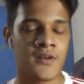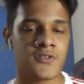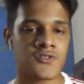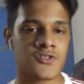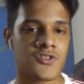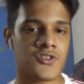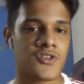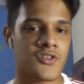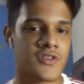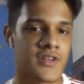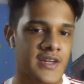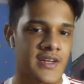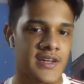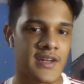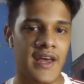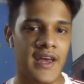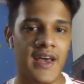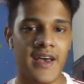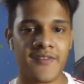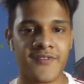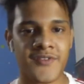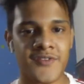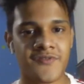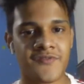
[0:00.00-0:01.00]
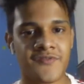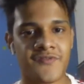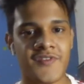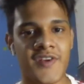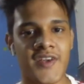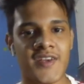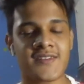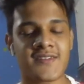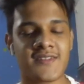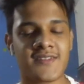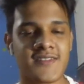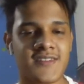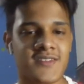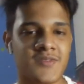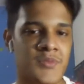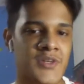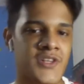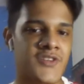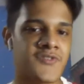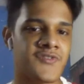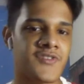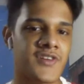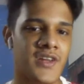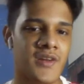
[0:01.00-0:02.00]
So United have to fix this
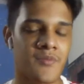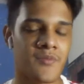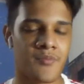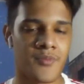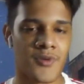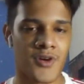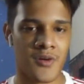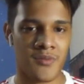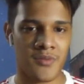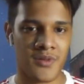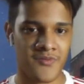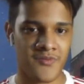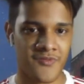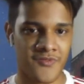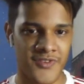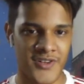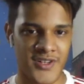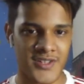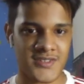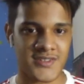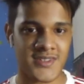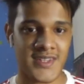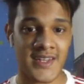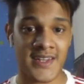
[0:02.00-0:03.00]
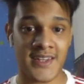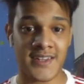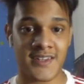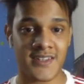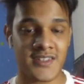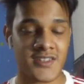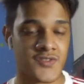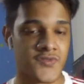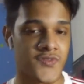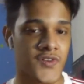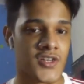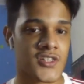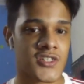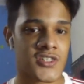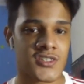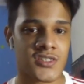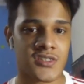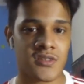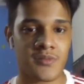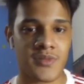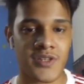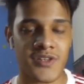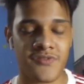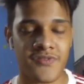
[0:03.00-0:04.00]
midfield problem first, and a
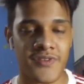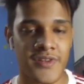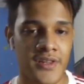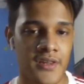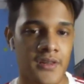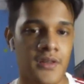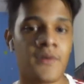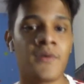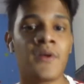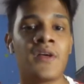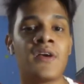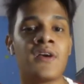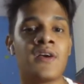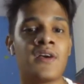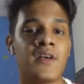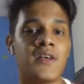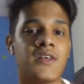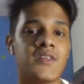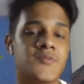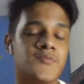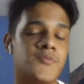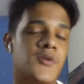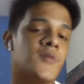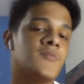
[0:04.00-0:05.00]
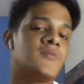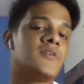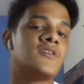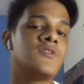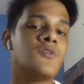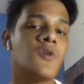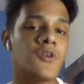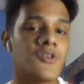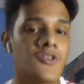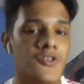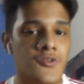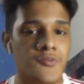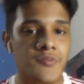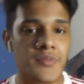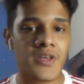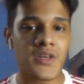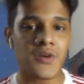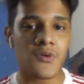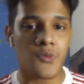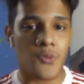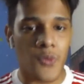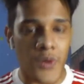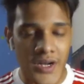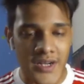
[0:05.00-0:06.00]
dysfunctional midfield is probably going to
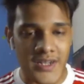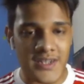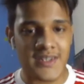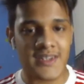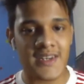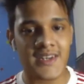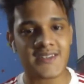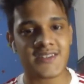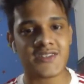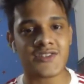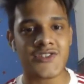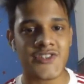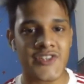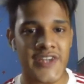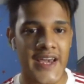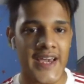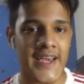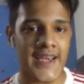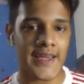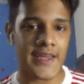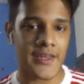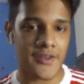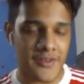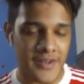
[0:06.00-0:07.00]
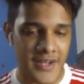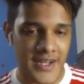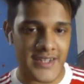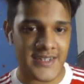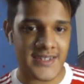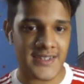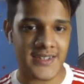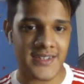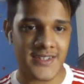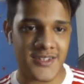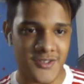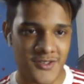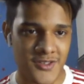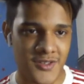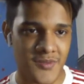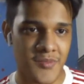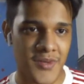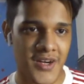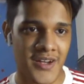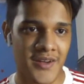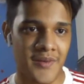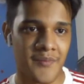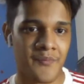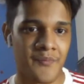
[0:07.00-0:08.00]
be what does drag United into the
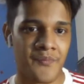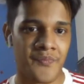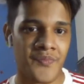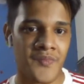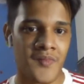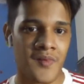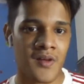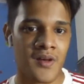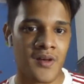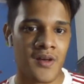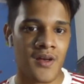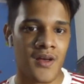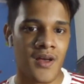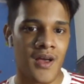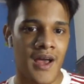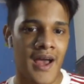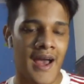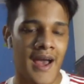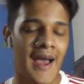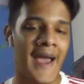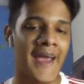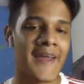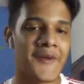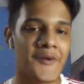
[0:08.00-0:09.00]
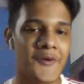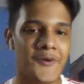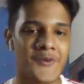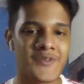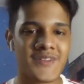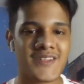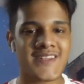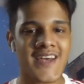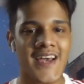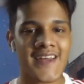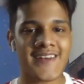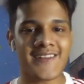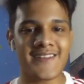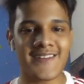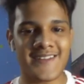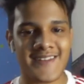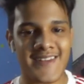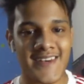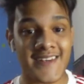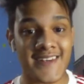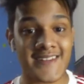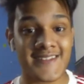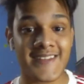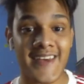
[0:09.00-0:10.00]
mud. I know the title
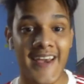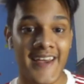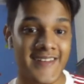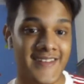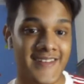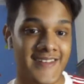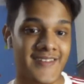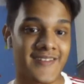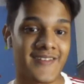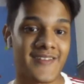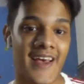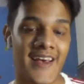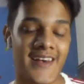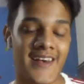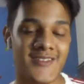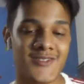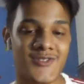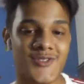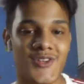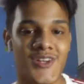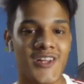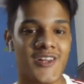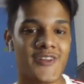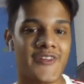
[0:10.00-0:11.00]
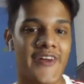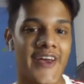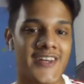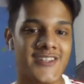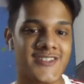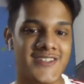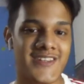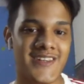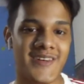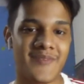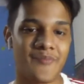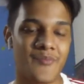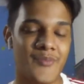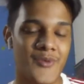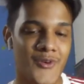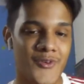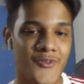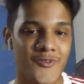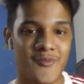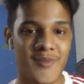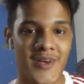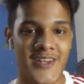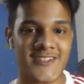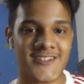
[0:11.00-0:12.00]
says has Ronaldo actually
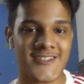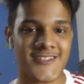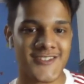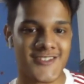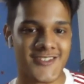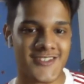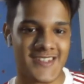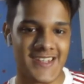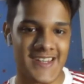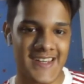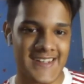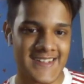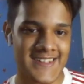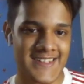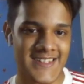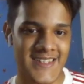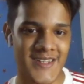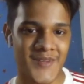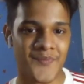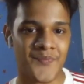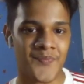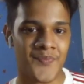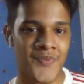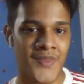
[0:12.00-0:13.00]
improved Manchester United?